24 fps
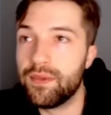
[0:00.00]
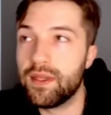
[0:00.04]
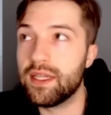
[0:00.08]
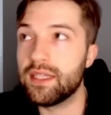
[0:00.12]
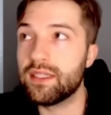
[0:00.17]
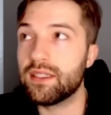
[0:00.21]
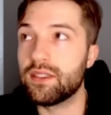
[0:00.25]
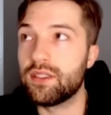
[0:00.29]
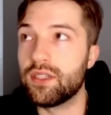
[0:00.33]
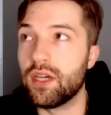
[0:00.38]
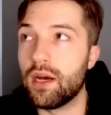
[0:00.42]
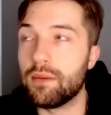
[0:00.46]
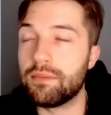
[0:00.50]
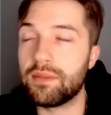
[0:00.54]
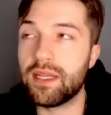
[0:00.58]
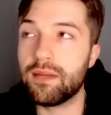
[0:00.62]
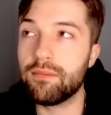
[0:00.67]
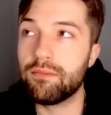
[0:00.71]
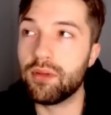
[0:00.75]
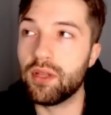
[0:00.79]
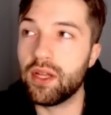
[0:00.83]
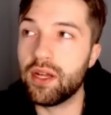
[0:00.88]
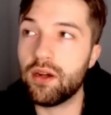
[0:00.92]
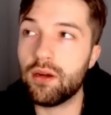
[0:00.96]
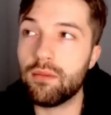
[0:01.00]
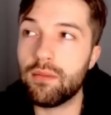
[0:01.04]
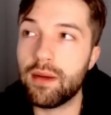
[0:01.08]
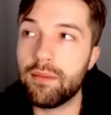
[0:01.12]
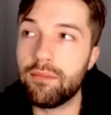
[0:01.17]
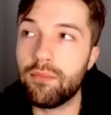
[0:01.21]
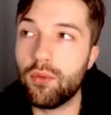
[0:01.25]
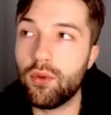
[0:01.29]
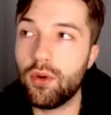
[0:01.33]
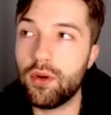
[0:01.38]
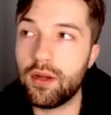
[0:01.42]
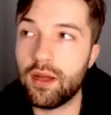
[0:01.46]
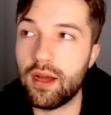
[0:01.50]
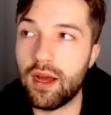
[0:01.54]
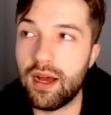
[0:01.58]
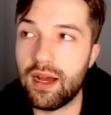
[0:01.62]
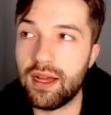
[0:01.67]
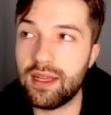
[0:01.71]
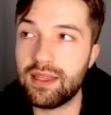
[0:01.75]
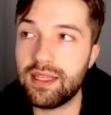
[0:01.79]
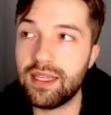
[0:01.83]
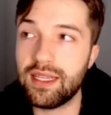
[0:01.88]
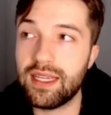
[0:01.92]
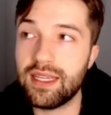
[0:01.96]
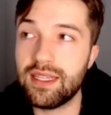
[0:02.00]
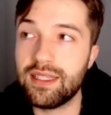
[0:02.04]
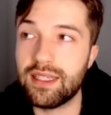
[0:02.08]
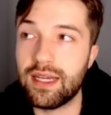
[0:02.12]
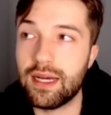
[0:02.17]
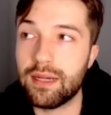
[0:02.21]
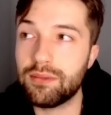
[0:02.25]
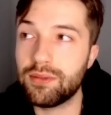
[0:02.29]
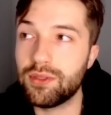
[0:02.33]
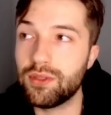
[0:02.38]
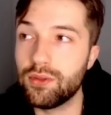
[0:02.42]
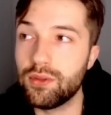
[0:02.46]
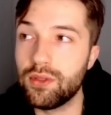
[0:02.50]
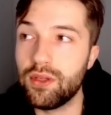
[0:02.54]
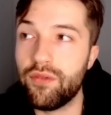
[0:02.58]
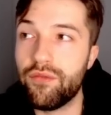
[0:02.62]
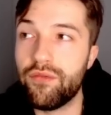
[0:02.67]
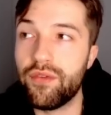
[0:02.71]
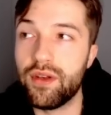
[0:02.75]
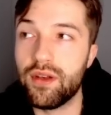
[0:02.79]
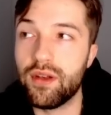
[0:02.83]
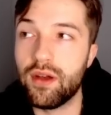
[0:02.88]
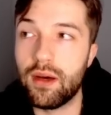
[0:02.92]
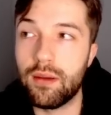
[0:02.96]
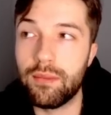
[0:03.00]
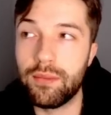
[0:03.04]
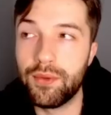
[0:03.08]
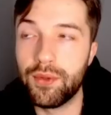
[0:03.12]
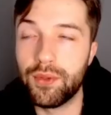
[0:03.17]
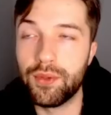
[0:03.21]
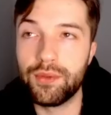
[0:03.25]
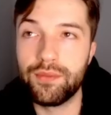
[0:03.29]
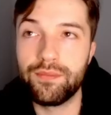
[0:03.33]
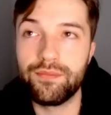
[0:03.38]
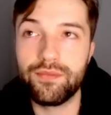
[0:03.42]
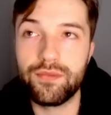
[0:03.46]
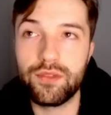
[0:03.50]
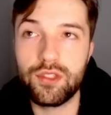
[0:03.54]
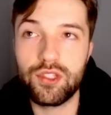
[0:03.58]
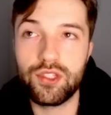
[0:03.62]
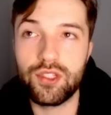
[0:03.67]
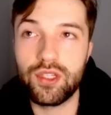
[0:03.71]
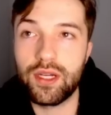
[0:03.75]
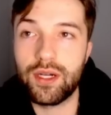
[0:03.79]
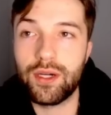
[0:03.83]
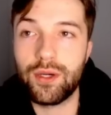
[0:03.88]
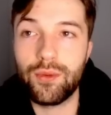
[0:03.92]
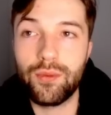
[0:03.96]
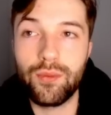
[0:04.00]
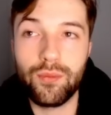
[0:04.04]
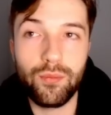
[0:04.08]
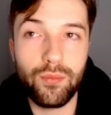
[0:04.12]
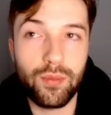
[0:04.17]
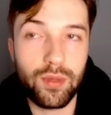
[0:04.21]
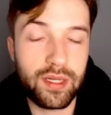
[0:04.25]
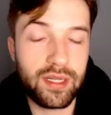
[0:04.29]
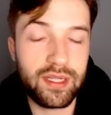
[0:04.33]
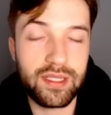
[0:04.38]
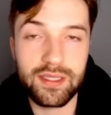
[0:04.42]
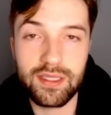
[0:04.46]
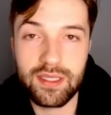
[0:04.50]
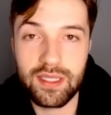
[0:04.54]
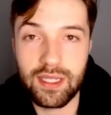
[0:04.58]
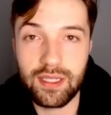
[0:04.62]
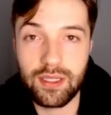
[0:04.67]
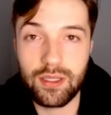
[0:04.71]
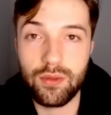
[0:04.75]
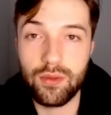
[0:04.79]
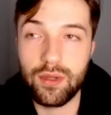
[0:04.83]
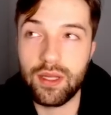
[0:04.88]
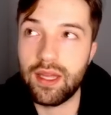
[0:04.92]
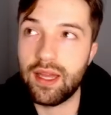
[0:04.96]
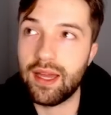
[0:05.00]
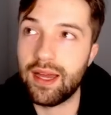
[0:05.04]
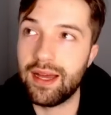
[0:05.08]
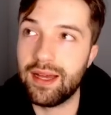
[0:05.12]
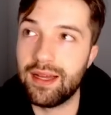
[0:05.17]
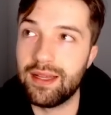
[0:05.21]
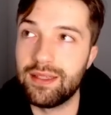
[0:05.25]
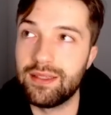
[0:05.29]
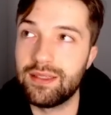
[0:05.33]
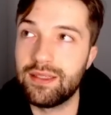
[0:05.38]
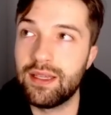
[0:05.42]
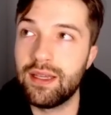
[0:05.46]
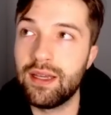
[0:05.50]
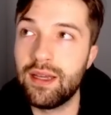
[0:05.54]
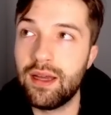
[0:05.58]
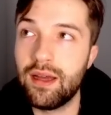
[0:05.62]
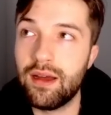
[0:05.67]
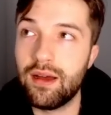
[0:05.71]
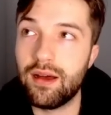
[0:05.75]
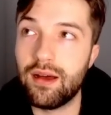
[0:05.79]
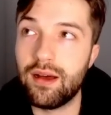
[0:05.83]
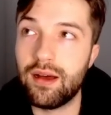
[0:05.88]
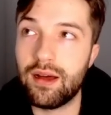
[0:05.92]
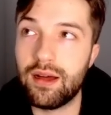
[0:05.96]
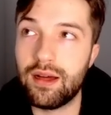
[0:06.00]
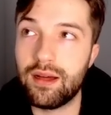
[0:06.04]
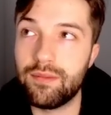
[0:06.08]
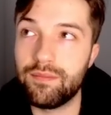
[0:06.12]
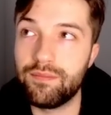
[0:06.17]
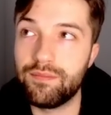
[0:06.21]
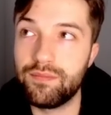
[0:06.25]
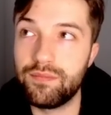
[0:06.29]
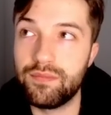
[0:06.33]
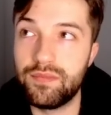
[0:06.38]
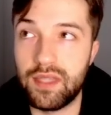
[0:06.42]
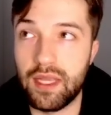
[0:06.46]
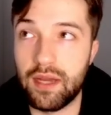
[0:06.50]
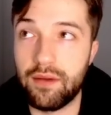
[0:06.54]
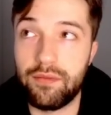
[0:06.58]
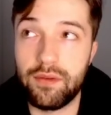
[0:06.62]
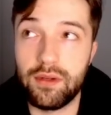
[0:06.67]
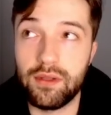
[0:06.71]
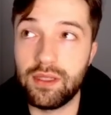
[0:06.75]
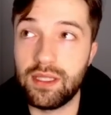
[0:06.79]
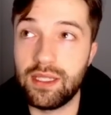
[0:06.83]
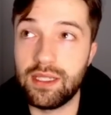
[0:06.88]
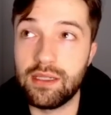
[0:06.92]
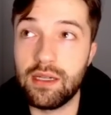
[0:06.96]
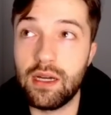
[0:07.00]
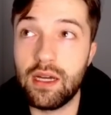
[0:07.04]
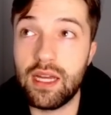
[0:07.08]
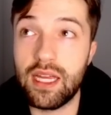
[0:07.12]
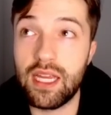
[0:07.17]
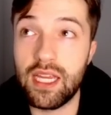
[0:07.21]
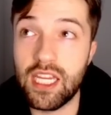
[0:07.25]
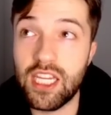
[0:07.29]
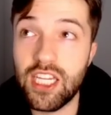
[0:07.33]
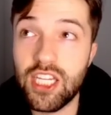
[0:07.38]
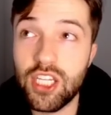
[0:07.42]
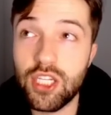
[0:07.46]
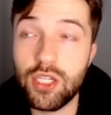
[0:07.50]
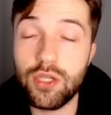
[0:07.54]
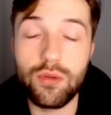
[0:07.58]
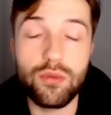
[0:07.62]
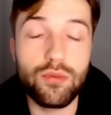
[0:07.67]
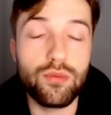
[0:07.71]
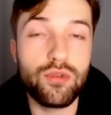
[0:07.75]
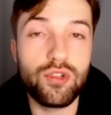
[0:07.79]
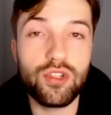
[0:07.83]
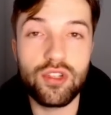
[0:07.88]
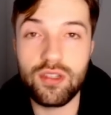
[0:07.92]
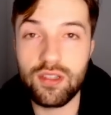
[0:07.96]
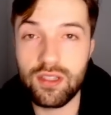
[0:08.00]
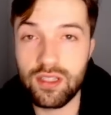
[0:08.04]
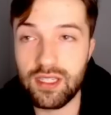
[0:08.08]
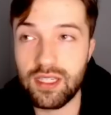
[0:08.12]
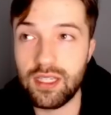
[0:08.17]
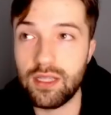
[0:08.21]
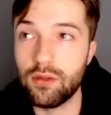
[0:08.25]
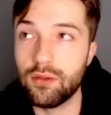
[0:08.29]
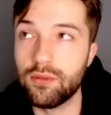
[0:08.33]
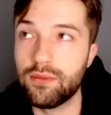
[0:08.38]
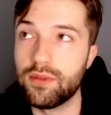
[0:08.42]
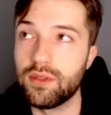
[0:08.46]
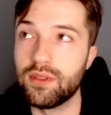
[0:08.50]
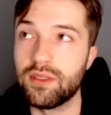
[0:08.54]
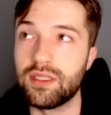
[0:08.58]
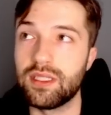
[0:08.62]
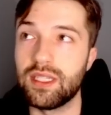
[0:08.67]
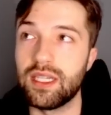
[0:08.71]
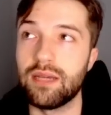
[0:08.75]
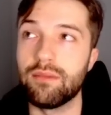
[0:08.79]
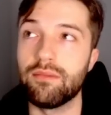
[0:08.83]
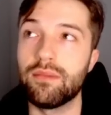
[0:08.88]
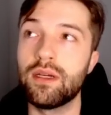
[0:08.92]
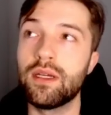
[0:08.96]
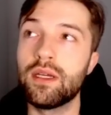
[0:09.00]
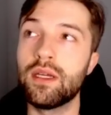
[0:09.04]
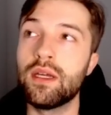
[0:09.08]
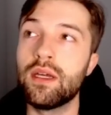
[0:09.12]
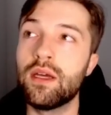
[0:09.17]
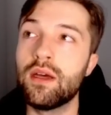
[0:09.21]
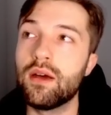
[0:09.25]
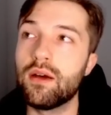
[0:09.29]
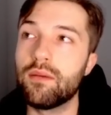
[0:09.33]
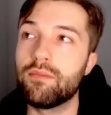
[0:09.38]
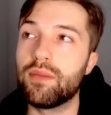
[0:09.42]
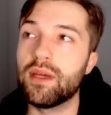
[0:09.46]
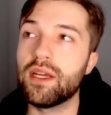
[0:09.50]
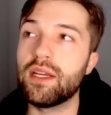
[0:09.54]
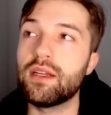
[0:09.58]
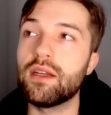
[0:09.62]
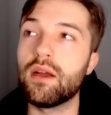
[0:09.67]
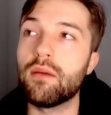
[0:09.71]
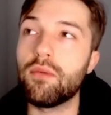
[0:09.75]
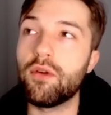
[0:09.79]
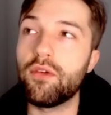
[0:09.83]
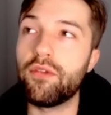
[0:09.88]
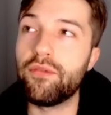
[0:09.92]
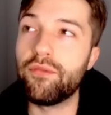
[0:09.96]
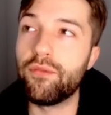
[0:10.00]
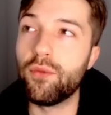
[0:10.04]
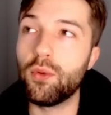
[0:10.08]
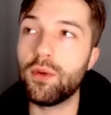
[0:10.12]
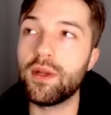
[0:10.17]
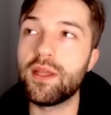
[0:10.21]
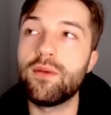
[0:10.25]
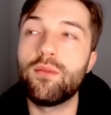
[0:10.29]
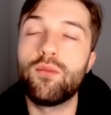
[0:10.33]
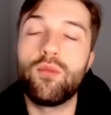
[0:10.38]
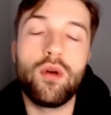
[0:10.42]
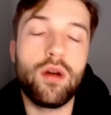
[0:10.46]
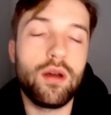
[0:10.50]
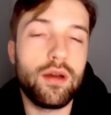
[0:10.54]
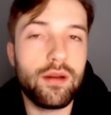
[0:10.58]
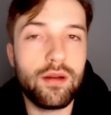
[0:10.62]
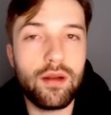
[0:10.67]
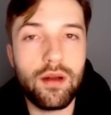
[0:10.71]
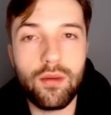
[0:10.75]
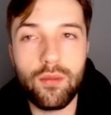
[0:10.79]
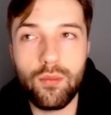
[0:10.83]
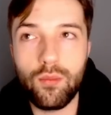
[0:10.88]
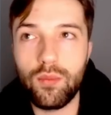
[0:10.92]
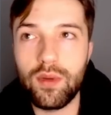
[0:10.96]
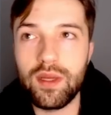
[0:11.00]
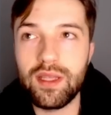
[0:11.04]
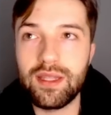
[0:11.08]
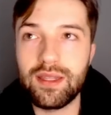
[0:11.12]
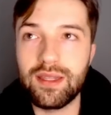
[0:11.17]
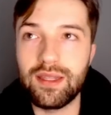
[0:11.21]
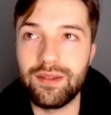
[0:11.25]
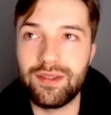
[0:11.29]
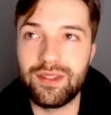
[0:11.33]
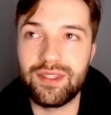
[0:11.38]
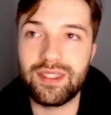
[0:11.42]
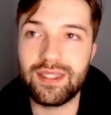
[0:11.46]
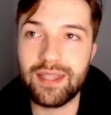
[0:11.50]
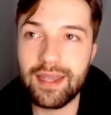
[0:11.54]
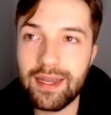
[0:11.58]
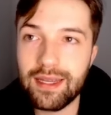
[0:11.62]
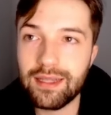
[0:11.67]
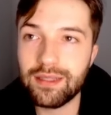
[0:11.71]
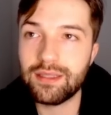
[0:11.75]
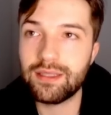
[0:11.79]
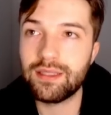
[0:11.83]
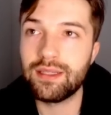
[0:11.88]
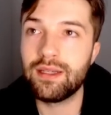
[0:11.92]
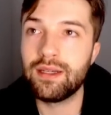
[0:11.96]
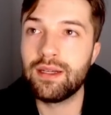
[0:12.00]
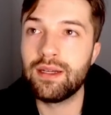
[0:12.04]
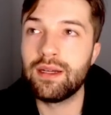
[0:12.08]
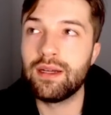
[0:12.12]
He's a top 10 player on my board. I think he's absolutely phenomenal. So we're going to stick to it as definitely a huge steal for this team. Pick number 41 with the Saints.